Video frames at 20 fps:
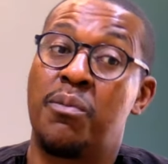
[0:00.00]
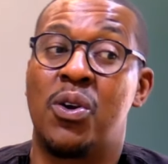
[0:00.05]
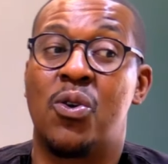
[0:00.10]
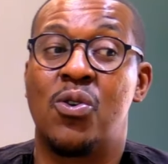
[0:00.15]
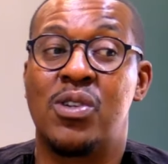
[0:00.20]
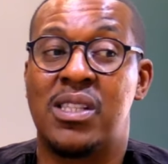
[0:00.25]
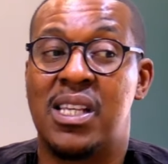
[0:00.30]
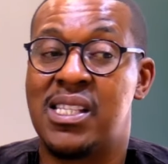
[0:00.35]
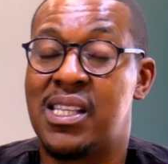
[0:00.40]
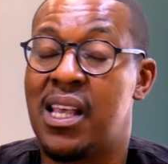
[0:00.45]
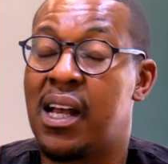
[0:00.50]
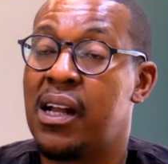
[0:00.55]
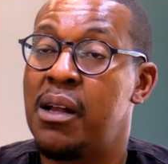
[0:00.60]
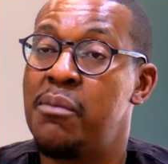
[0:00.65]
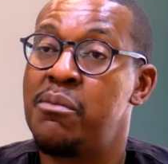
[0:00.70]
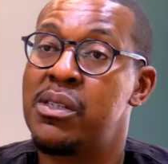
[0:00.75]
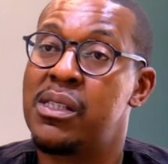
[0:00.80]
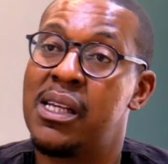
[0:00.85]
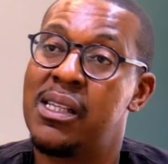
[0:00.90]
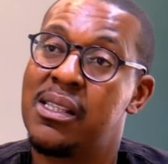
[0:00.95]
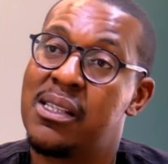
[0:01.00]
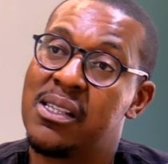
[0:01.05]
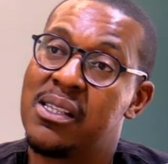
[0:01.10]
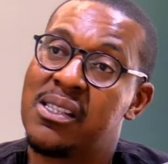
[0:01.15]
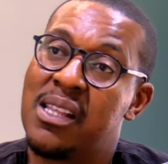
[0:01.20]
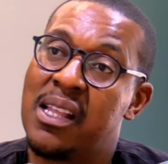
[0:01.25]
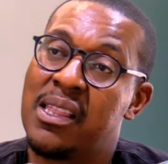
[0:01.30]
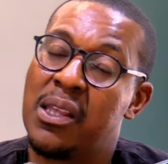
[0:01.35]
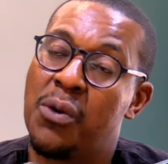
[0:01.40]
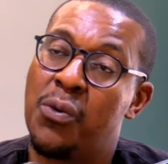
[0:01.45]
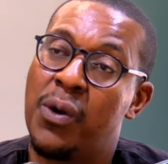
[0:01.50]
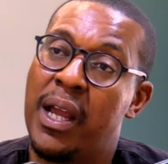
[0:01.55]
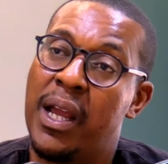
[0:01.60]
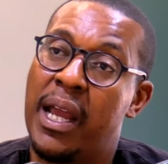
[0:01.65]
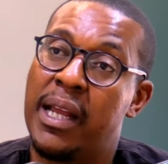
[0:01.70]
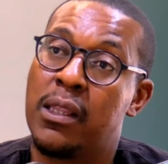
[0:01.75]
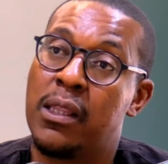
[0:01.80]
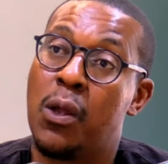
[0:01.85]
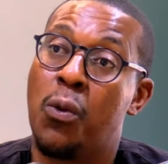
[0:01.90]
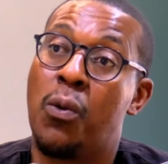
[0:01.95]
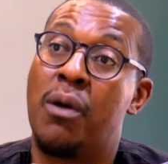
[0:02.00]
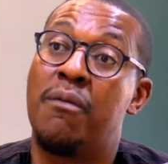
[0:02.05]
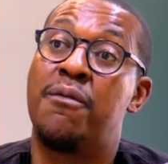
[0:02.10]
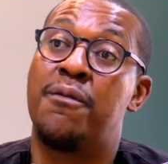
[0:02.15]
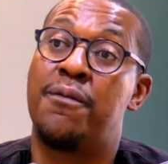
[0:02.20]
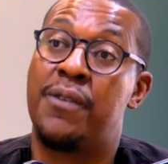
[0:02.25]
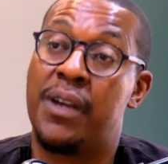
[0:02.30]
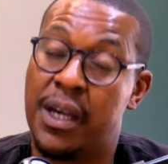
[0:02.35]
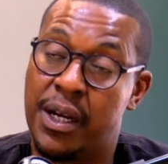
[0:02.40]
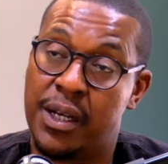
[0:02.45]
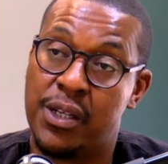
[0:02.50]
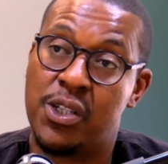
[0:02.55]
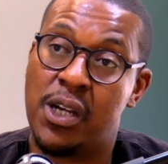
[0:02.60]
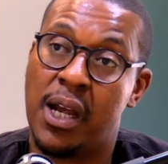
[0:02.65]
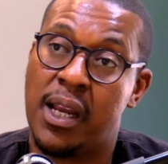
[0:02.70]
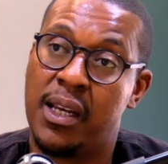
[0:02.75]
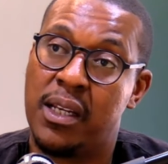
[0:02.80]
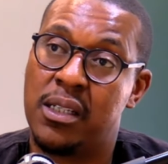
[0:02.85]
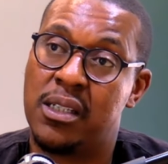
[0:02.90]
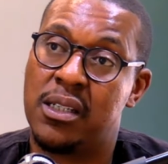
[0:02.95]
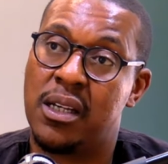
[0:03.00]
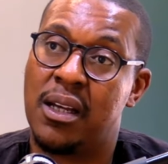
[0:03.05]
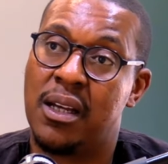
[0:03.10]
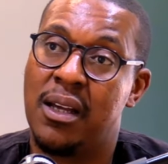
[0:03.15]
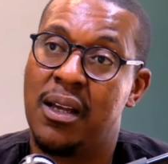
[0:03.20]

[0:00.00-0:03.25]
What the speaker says: because the circumstances that they were at, they were very challenging.